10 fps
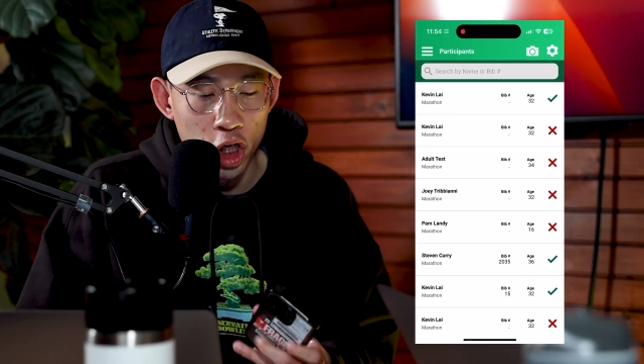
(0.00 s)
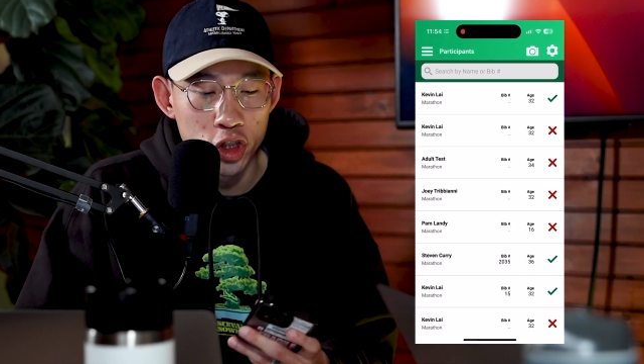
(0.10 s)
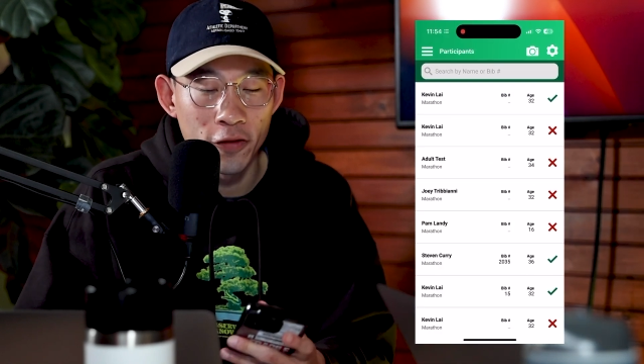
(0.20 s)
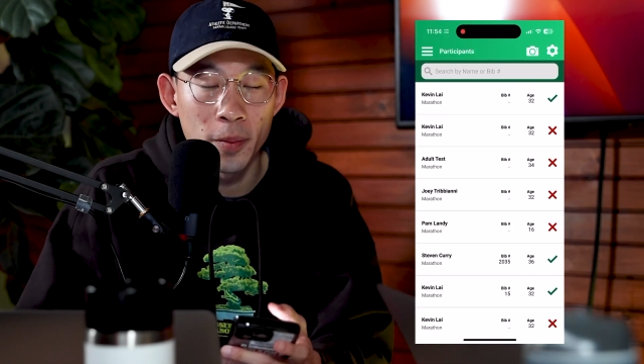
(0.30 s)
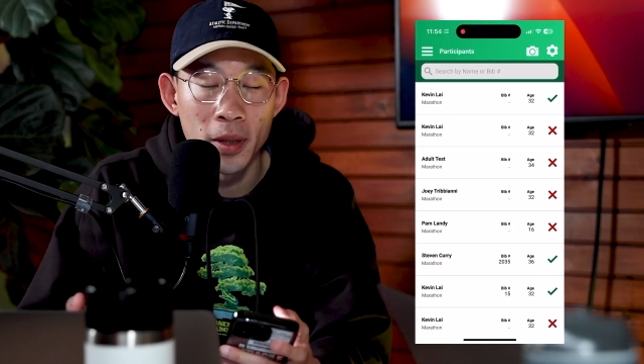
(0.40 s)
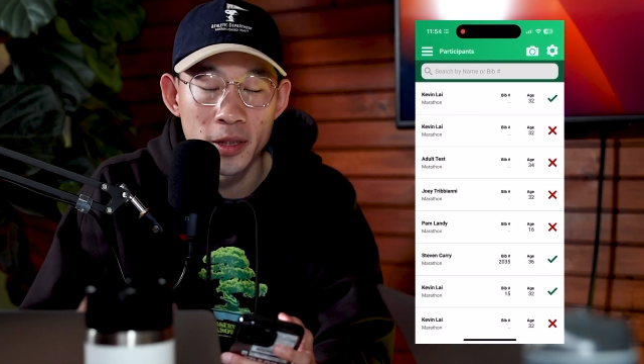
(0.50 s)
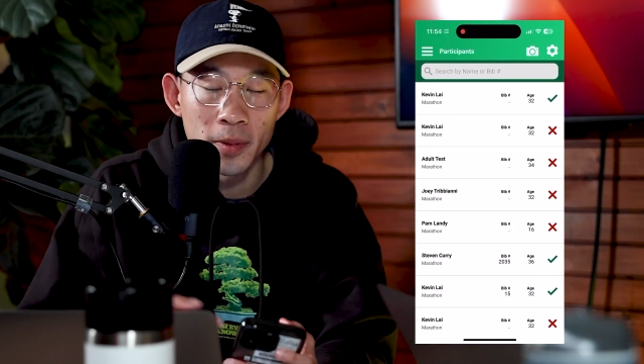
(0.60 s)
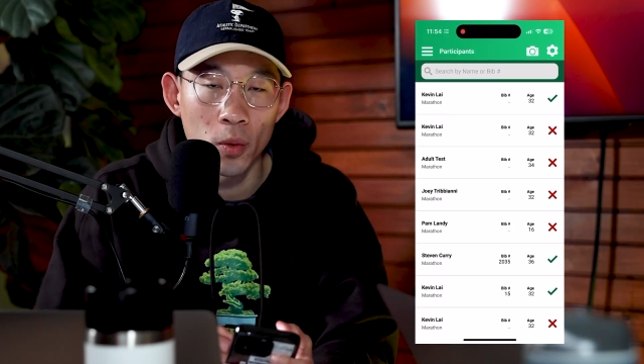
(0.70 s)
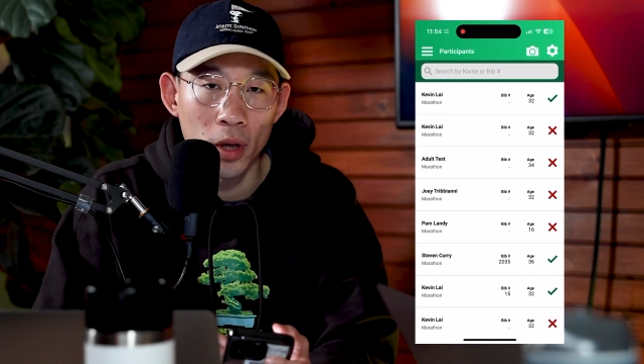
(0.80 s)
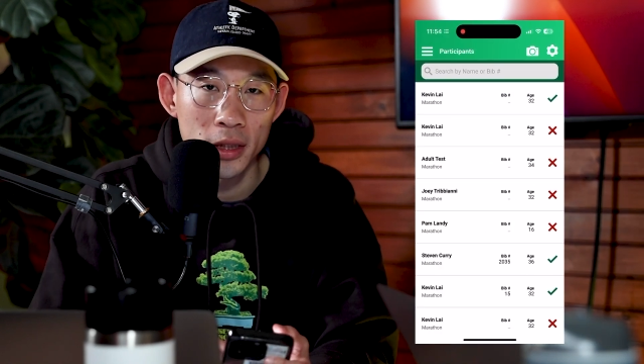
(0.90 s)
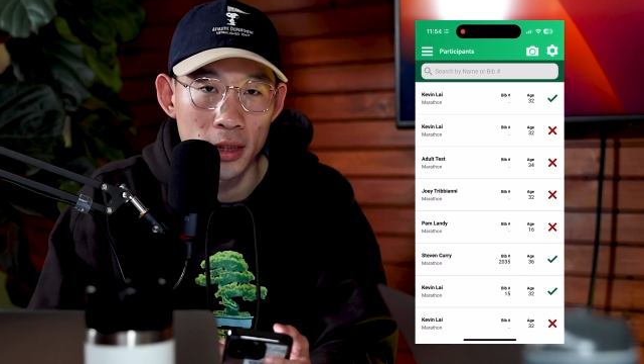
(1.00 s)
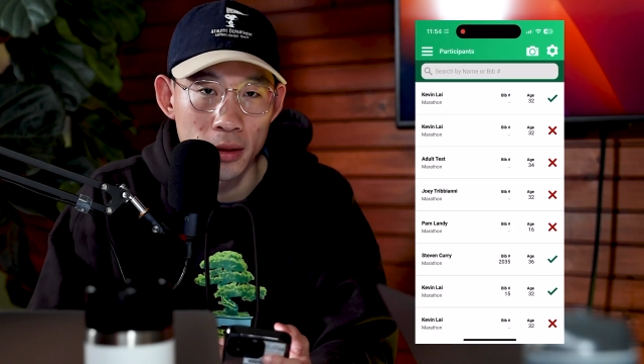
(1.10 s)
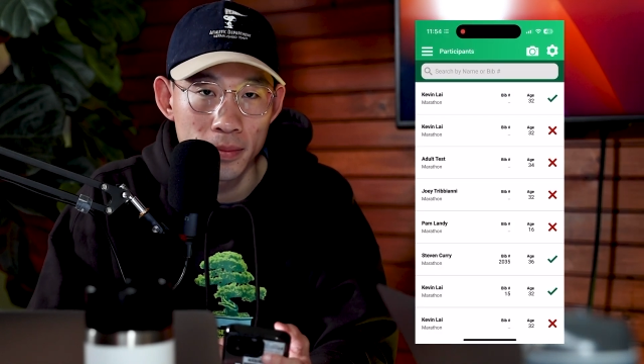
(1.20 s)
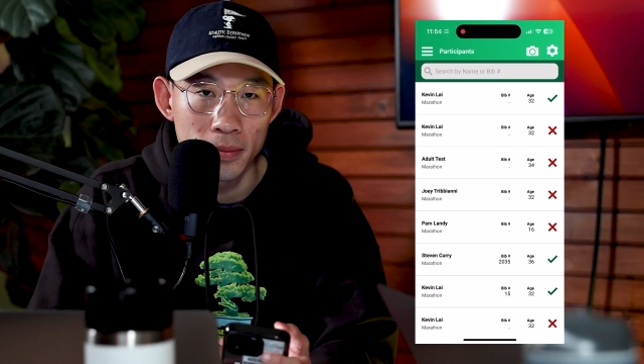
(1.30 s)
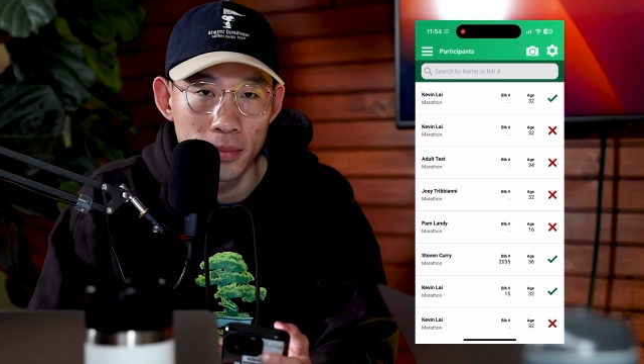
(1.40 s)
So if a participant walks
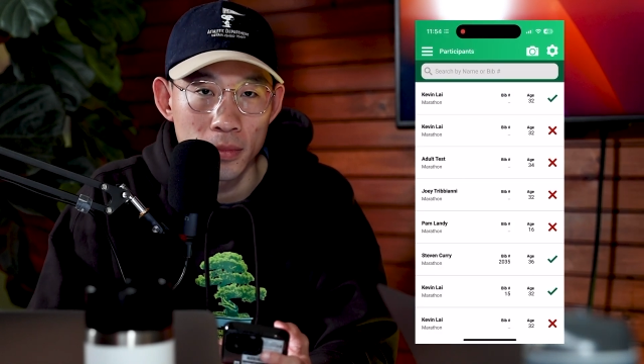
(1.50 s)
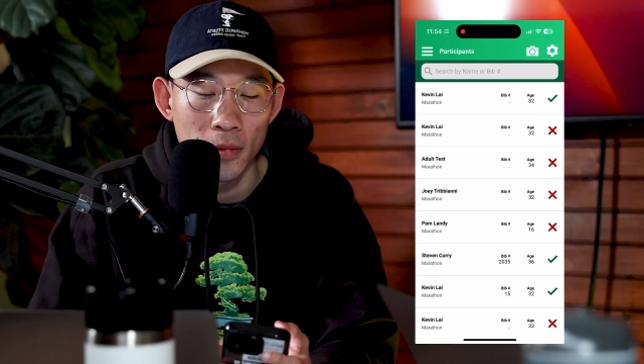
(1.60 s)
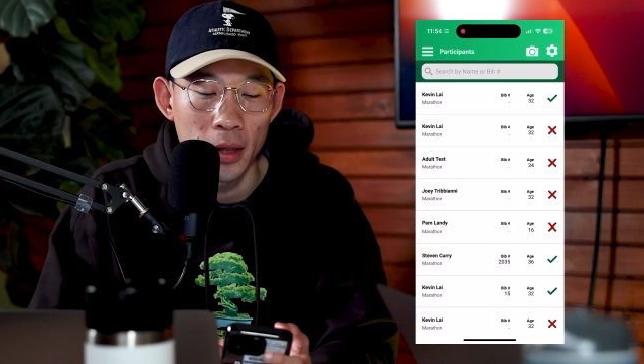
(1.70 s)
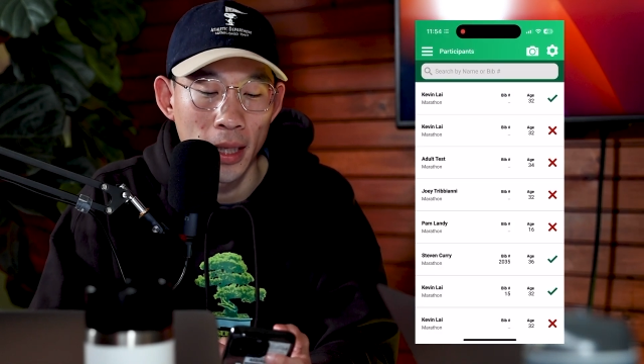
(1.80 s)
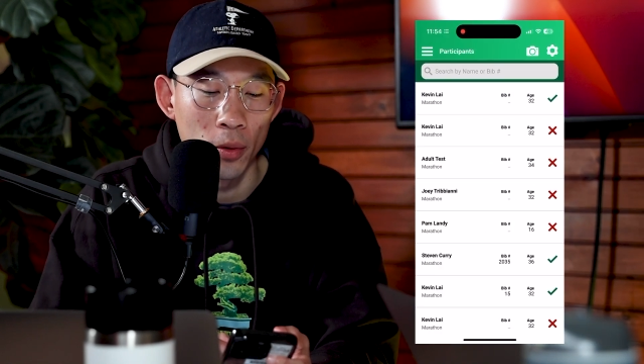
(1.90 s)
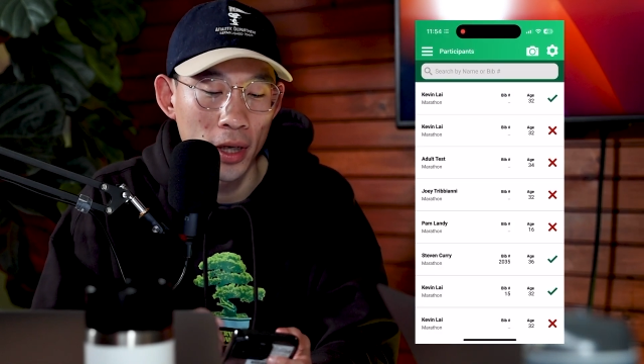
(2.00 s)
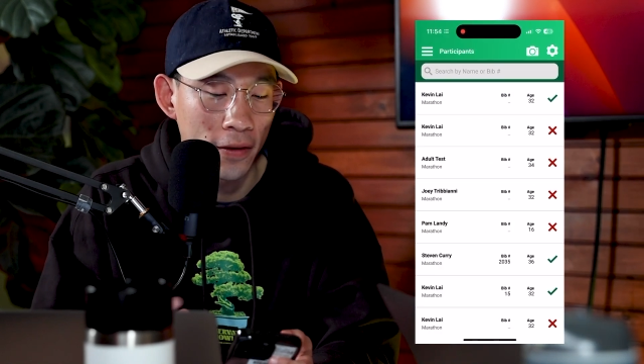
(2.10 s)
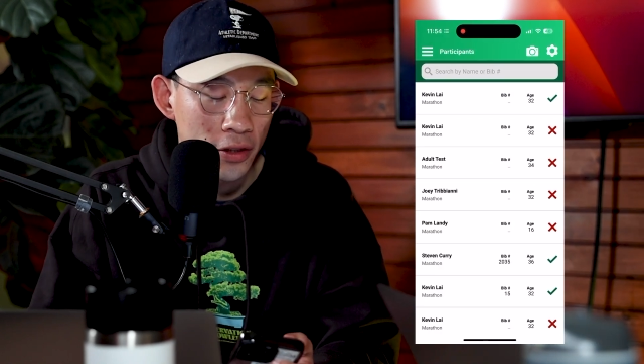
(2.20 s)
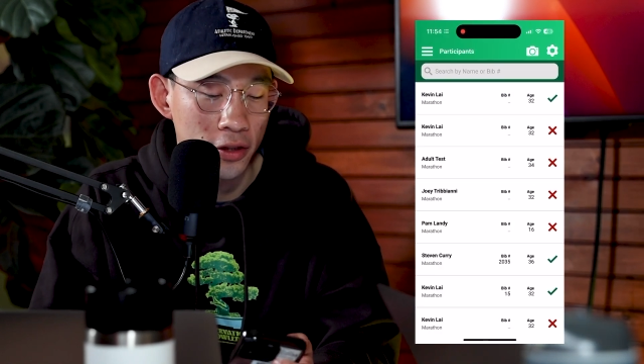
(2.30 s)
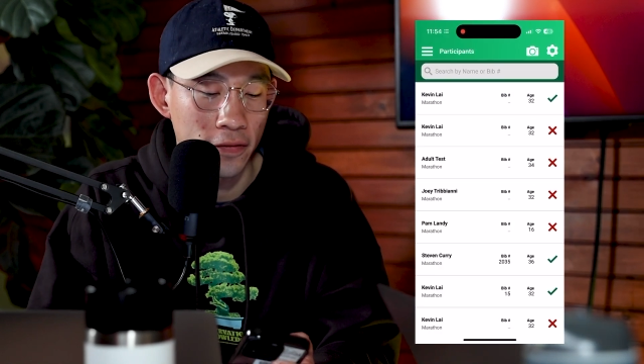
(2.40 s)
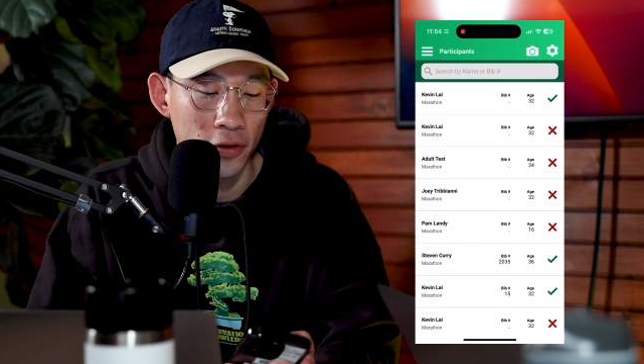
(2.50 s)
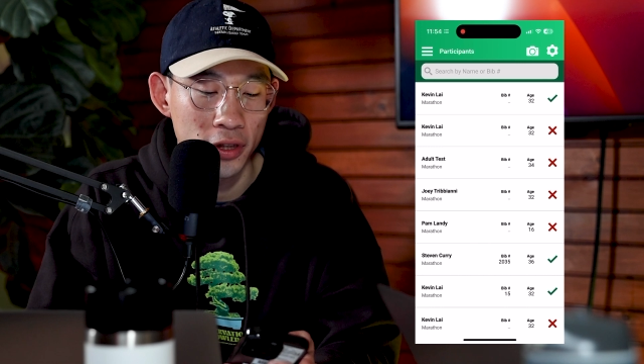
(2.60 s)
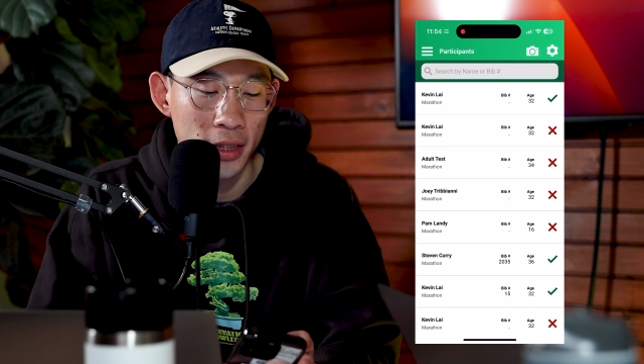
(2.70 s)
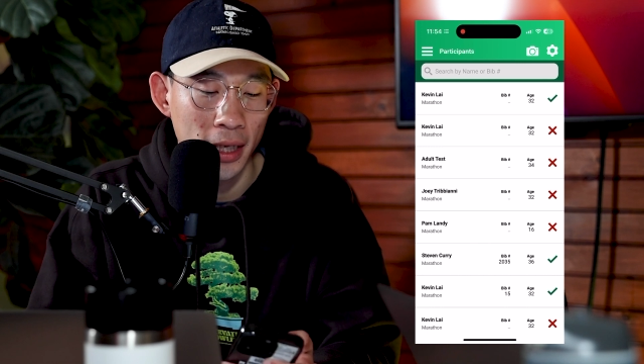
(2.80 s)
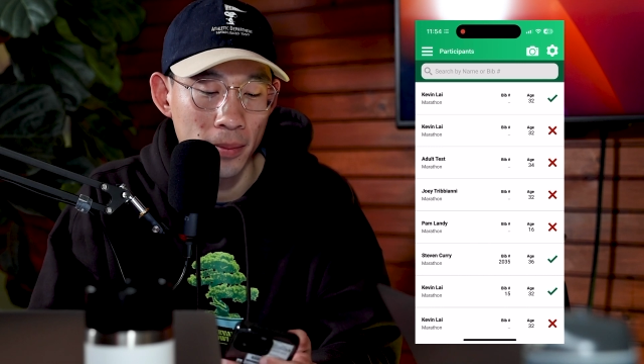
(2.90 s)
in, they will give us their
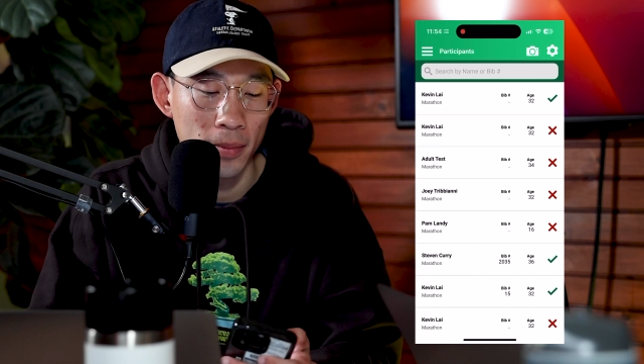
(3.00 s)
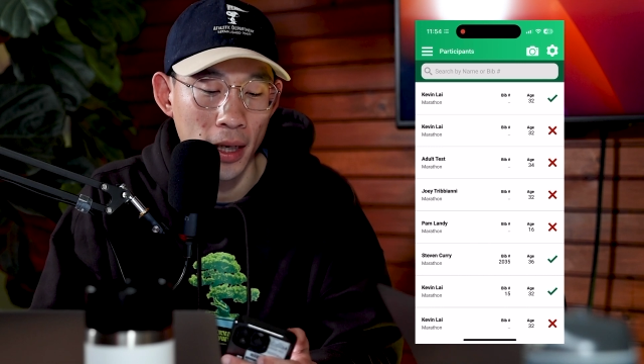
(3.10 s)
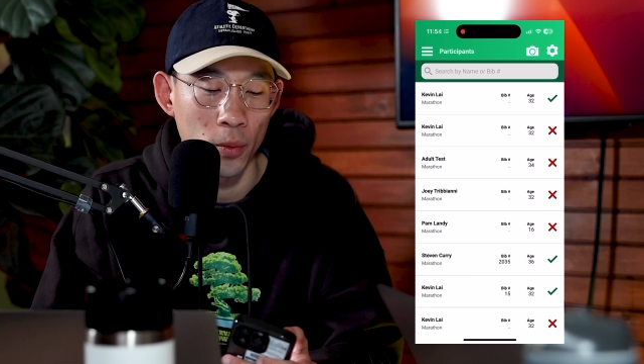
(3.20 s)
first name,